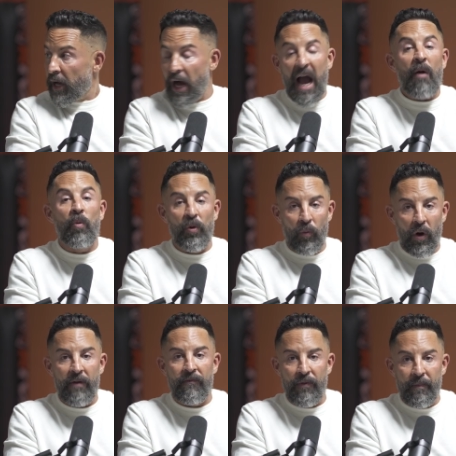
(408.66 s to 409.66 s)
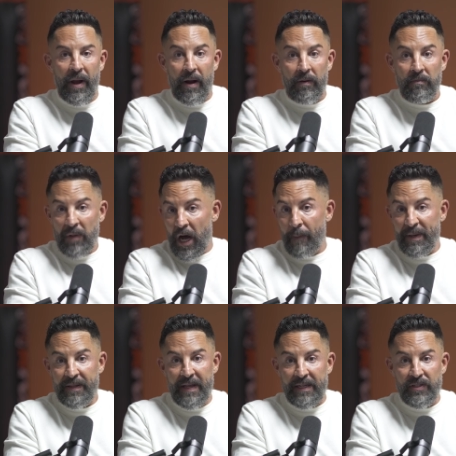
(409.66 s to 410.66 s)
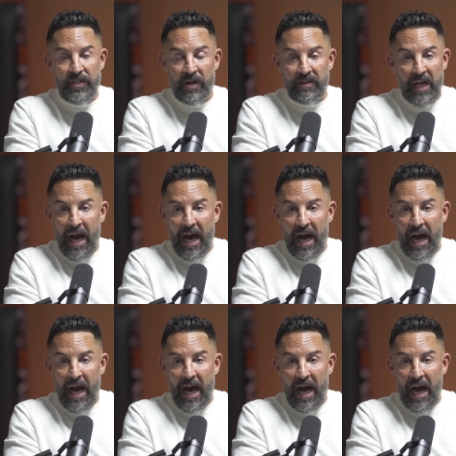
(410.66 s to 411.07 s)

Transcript: I would run for mayor. I'll be dead serious.